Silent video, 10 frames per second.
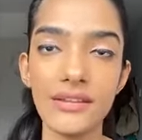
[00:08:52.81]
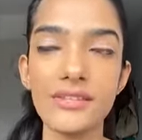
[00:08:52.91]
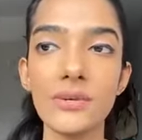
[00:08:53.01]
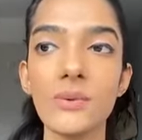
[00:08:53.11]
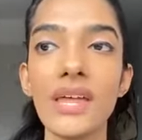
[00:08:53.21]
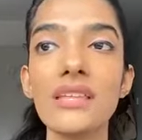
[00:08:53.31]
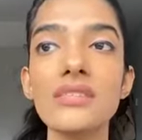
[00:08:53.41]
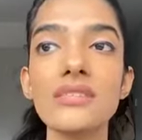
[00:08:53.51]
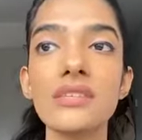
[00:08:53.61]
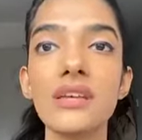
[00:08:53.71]
So
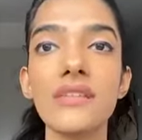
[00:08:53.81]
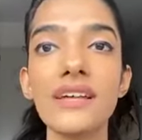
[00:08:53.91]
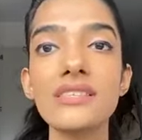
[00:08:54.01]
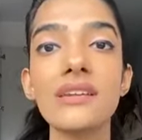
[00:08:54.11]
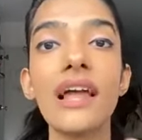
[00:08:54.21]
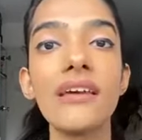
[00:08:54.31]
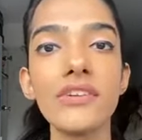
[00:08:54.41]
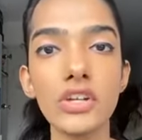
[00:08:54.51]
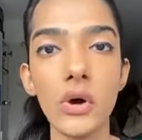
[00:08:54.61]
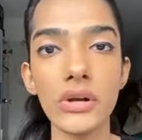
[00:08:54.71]
that's
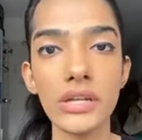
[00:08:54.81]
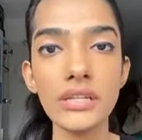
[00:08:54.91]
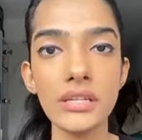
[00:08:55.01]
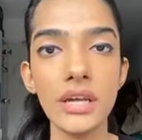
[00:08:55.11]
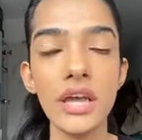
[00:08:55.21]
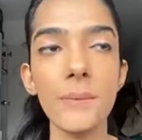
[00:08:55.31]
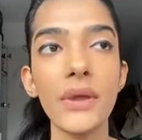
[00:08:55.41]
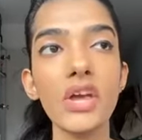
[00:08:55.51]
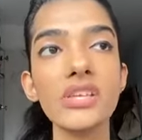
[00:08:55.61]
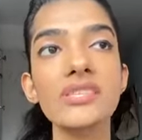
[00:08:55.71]
relevant content,
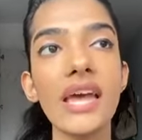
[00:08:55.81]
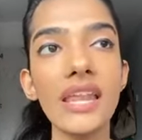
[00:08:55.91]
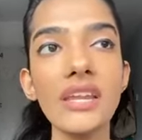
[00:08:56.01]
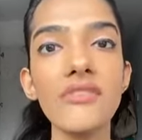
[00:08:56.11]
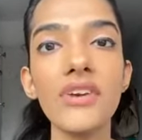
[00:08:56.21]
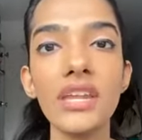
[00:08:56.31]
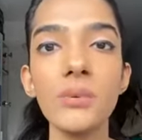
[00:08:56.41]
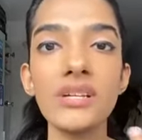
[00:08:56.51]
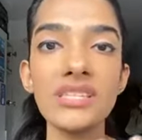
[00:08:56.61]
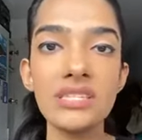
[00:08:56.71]
because then if
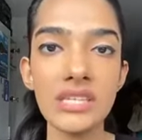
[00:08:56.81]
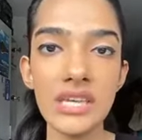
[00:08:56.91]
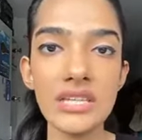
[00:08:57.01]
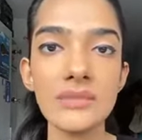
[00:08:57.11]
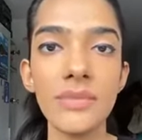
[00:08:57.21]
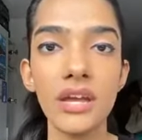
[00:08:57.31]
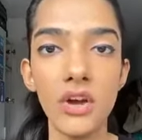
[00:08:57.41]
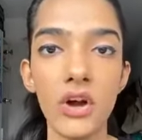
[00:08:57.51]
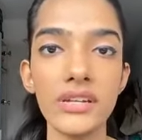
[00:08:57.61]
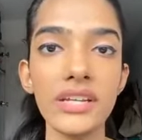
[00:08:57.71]
anyone sees my
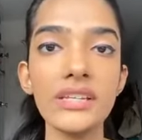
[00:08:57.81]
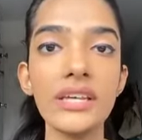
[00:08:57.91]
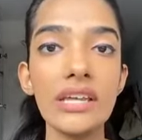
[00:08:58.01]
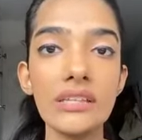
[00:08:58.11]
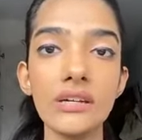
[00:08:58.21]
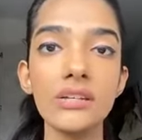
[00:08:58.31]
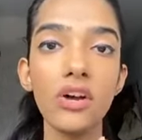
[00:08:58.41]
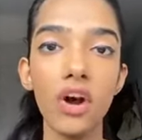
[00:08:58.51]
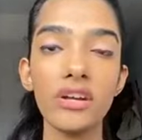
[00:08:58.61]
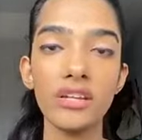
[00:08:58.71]
content, either the
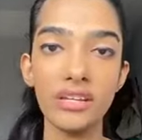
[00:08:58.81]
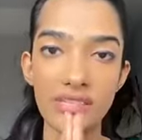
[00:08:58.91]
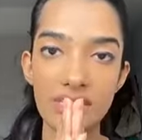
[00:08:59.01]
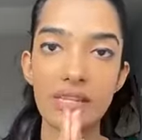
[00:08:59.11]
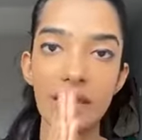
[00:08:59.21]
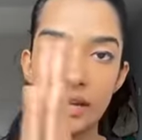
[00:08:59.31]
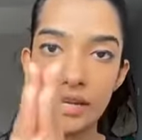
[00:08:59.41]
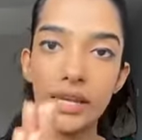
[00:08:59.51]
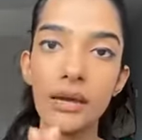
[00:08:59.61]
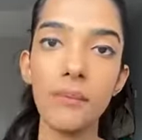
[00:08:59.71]
content is
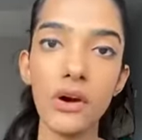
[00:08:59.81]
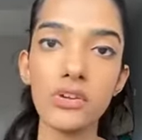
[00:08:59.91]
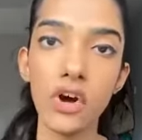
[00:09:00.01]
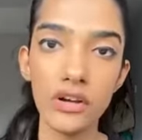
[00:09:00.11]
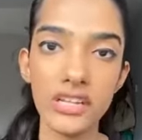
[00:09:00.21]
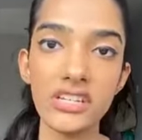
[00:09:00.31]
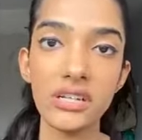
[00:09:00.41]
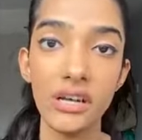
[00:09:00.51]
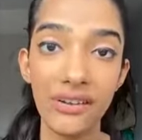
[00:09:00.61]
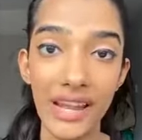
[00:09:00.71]
directly about content
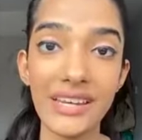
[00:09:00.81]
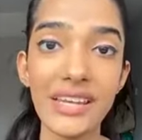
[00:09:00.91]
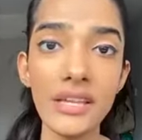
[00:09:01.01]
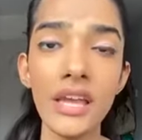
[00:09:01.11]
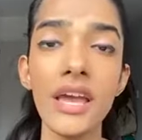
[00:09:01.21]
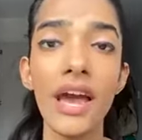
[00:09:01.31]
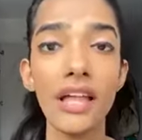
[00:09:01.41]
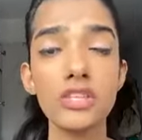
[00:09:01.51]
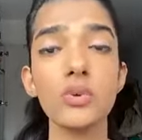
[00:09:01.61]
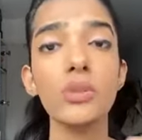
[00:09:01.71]
writing
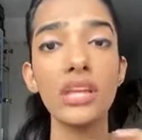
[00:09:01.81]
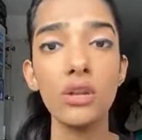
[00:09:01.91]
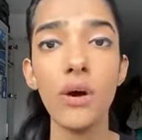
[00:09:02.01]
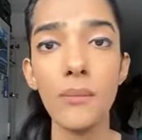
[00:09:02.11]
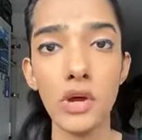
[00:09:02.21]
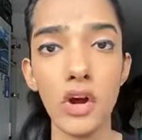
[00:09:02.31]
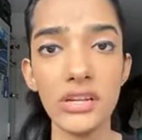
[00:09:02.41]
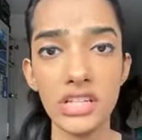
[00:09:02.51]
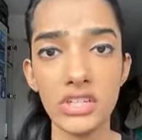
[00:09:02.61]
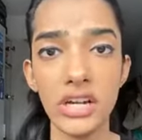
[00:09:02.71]
and so they know I'm a
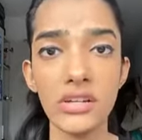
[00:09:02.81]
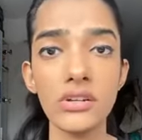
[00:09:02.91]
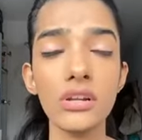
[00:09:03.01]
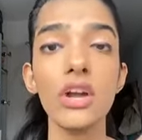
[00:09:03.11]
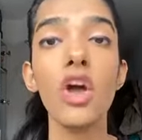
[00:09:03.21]
content writer,